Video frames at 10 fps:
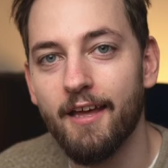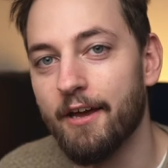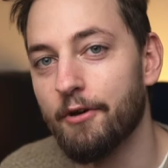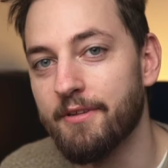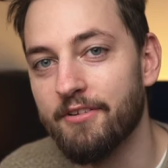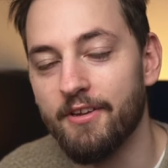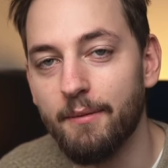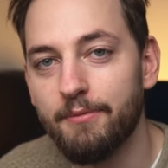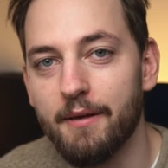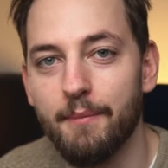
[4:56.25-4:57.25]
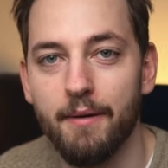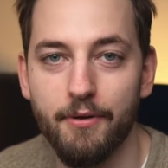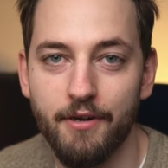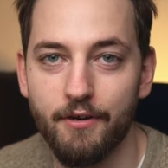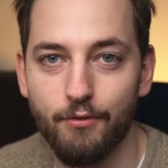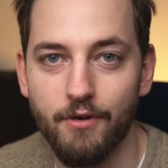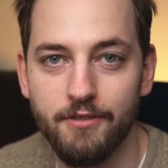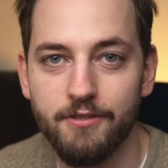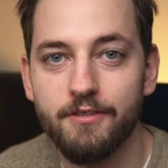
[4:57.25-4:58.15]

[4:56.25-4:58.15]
I hope this helped get my point across.